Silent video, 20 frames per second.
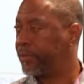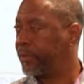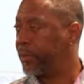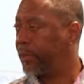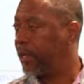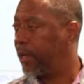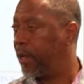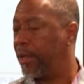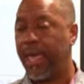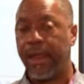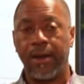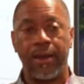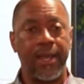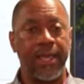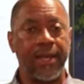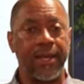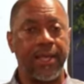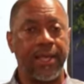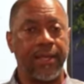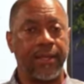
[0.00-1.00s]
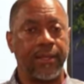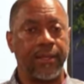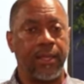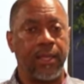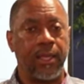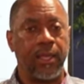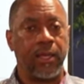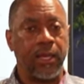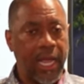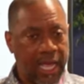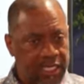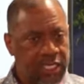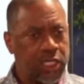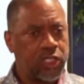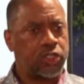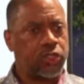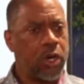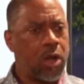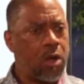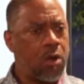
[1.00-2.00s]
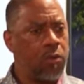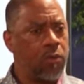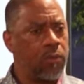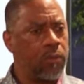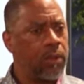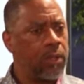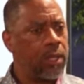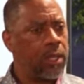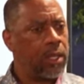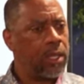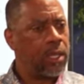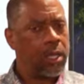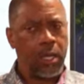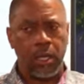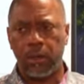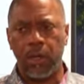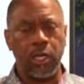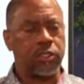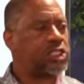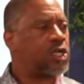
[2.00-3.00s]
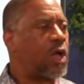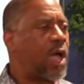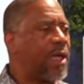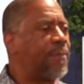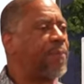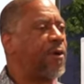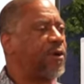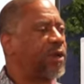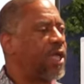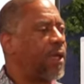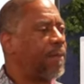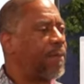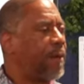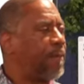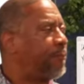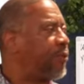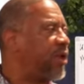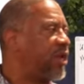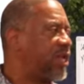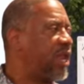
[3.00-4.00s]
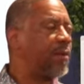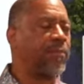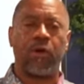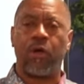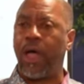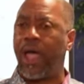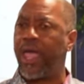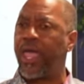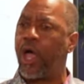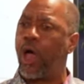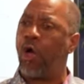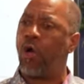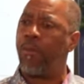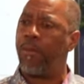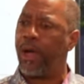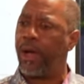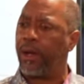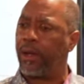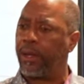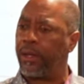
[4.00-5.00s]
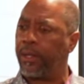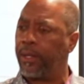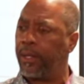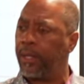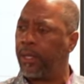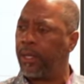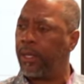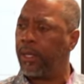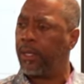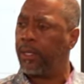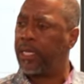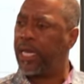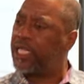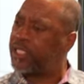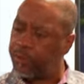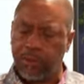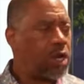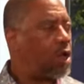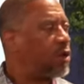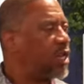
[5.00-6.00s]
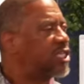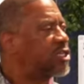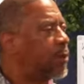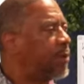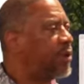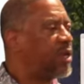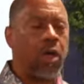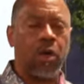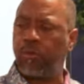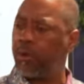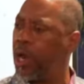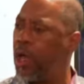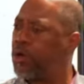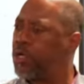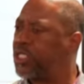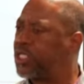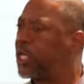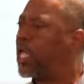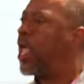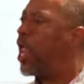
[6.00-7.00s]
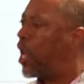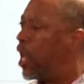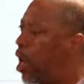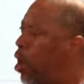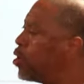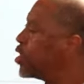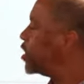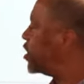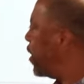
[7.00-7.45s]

Oh, y'all don't like that? Yes, that's the truth. So I supposed to get up here and preach, then I'm gonna go out here and homemonger. Nope. That's no, that's gonna be no, long as long as the